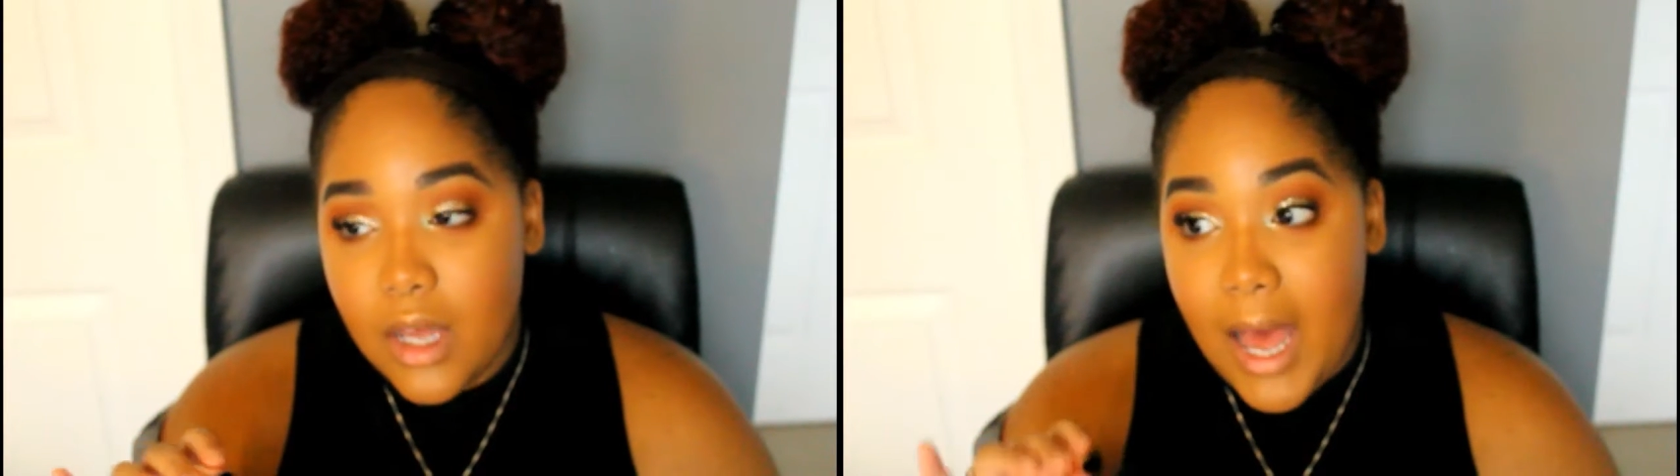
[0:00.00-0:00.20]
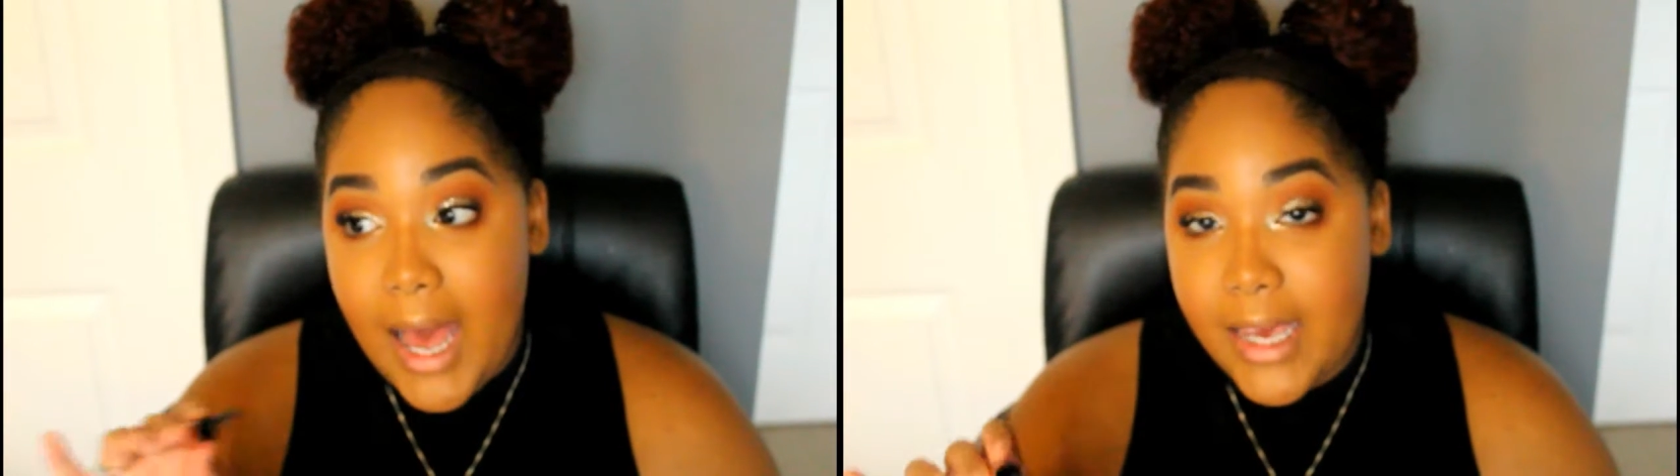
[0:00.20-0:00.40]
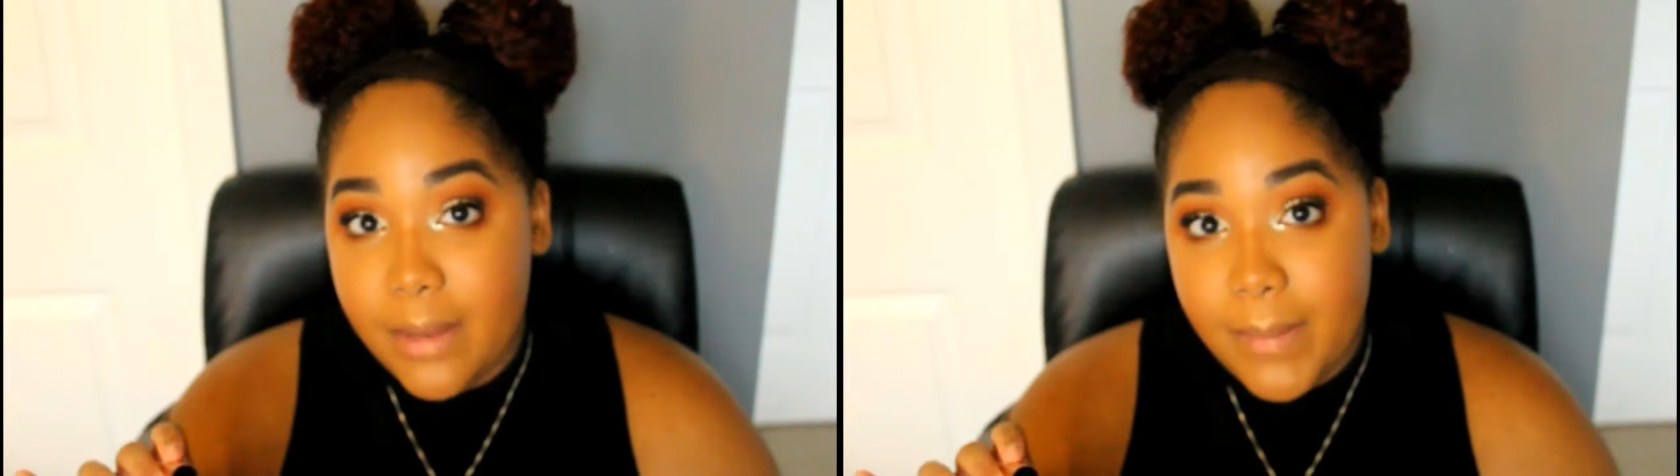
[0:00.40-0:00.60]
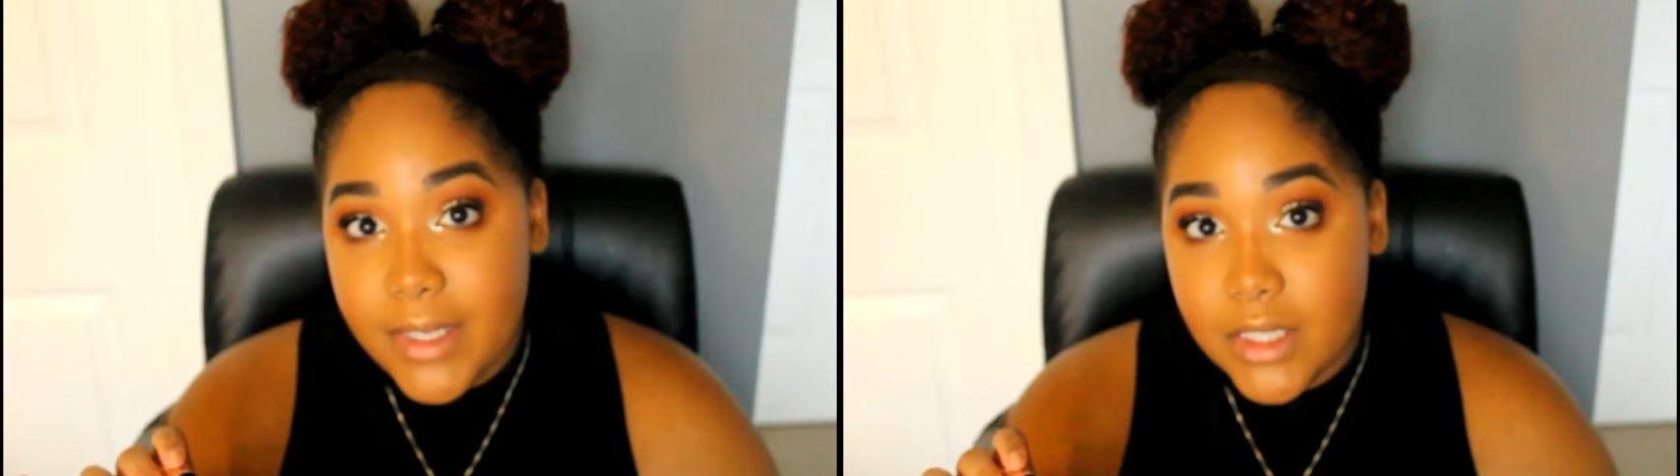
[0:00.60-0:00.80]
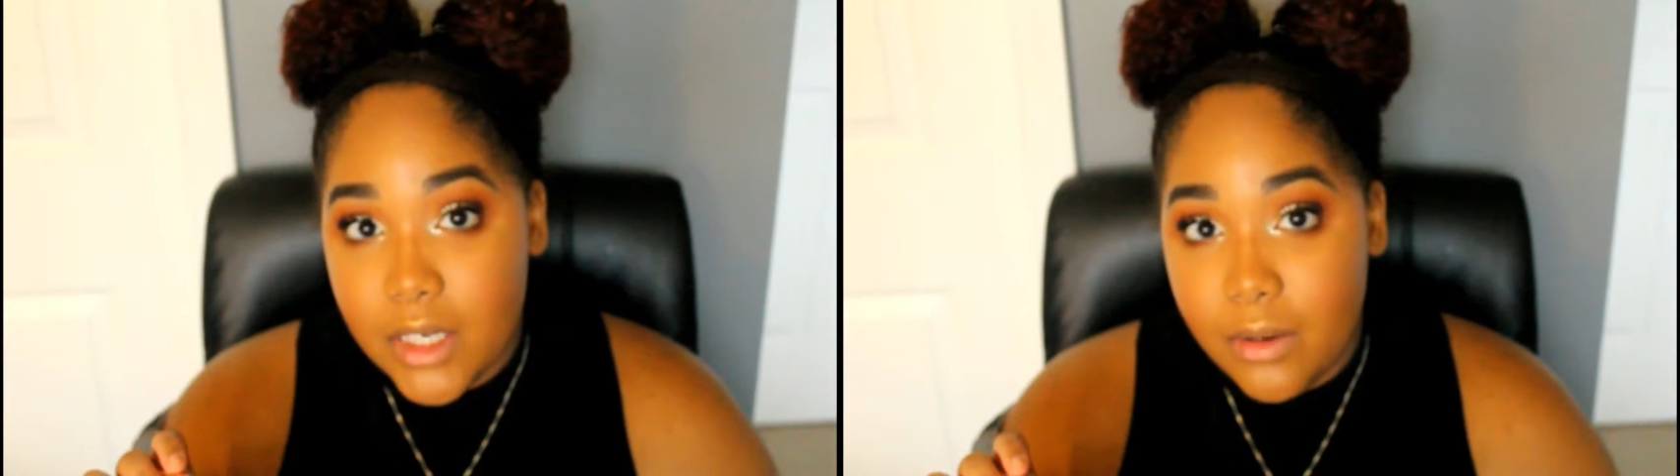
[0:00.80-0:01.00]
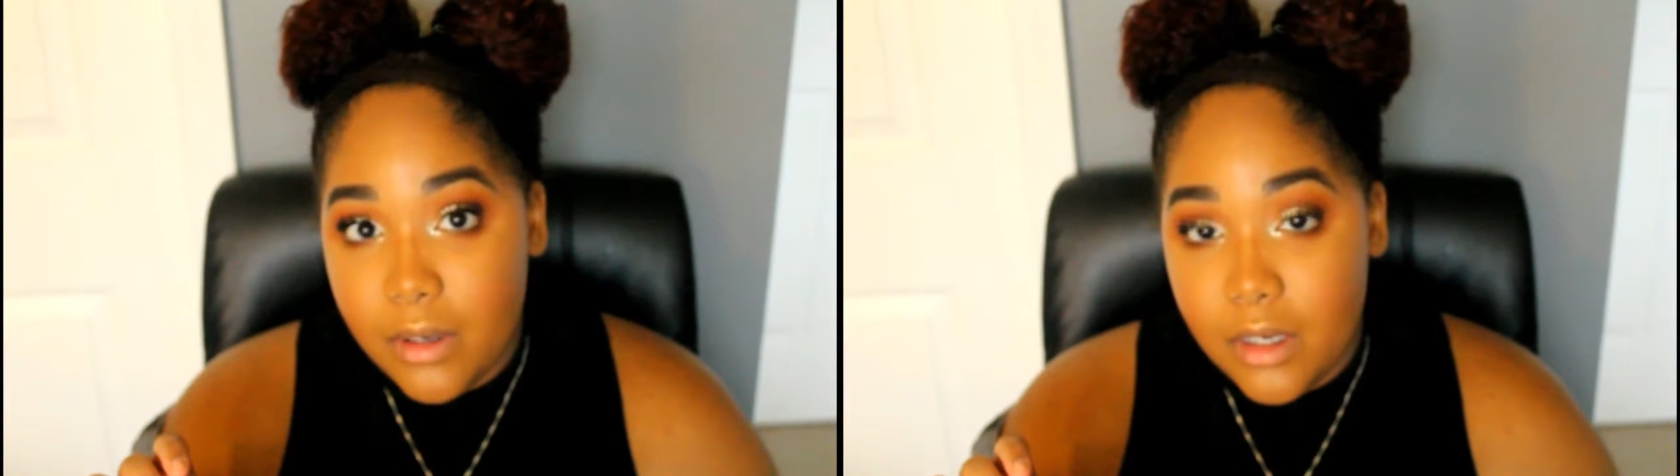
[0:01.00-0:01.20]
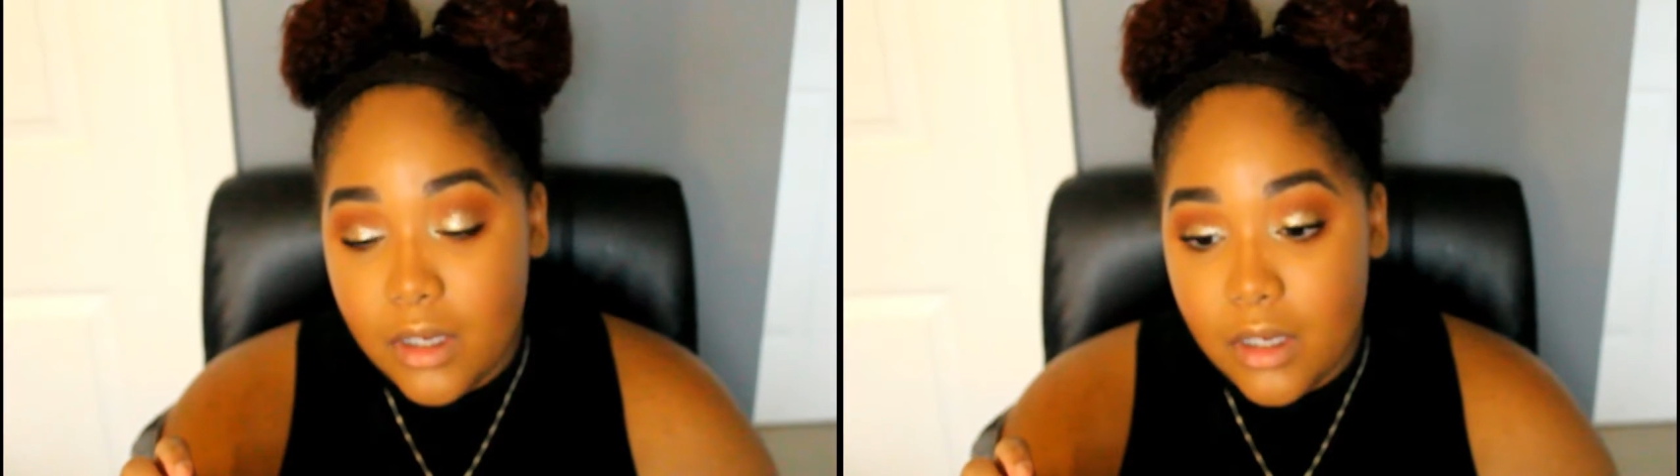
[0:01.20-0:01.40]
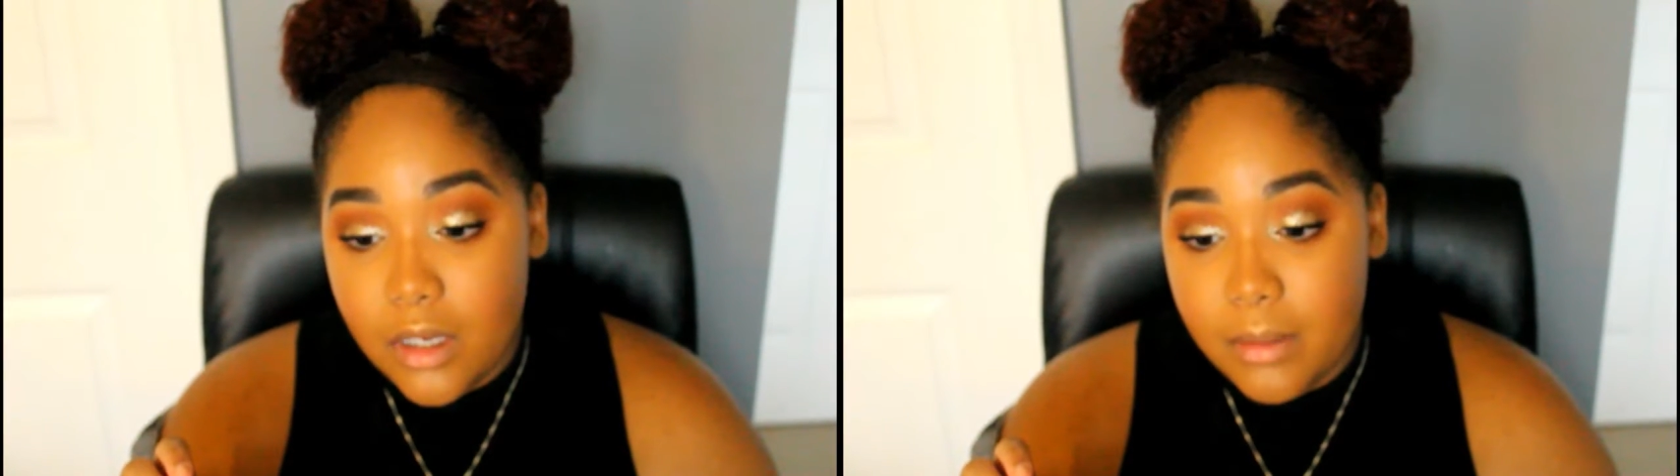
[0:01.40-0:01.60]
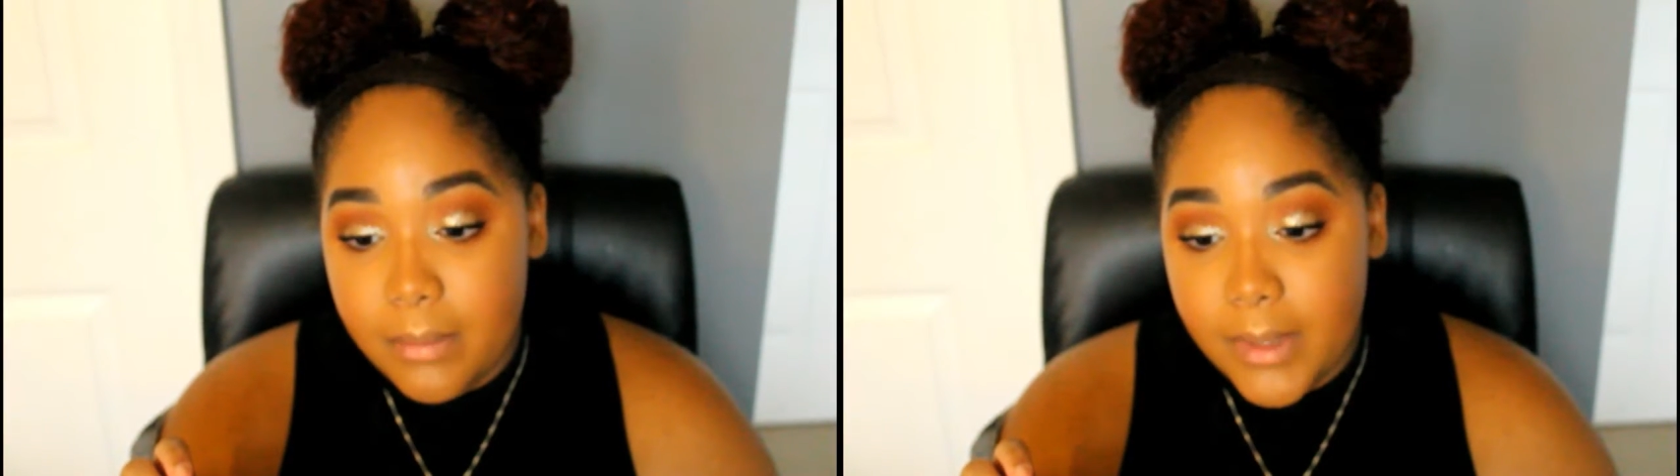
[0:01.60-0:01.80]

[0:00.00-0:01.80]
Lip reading: high-end mascara,